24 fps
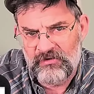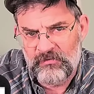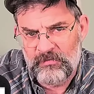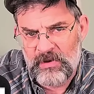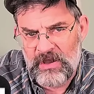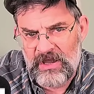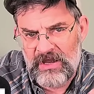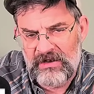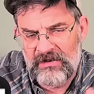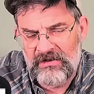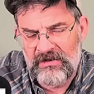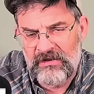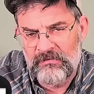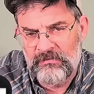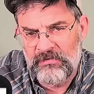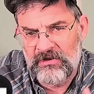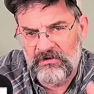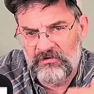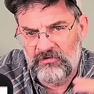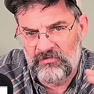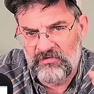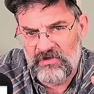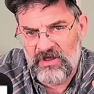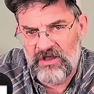the
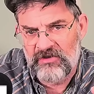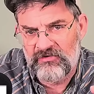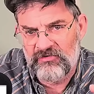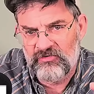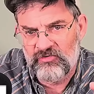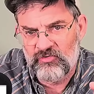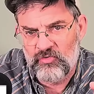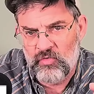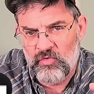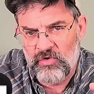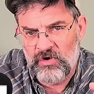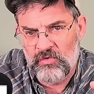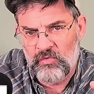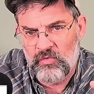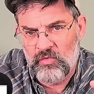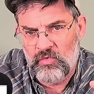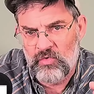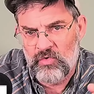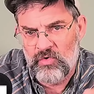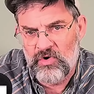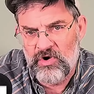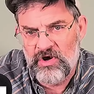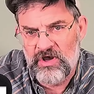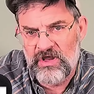pandemic,
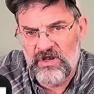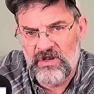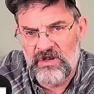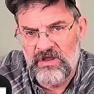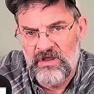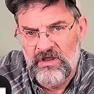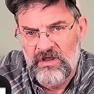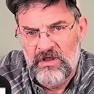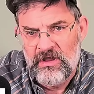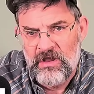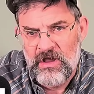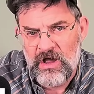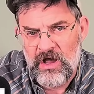2021,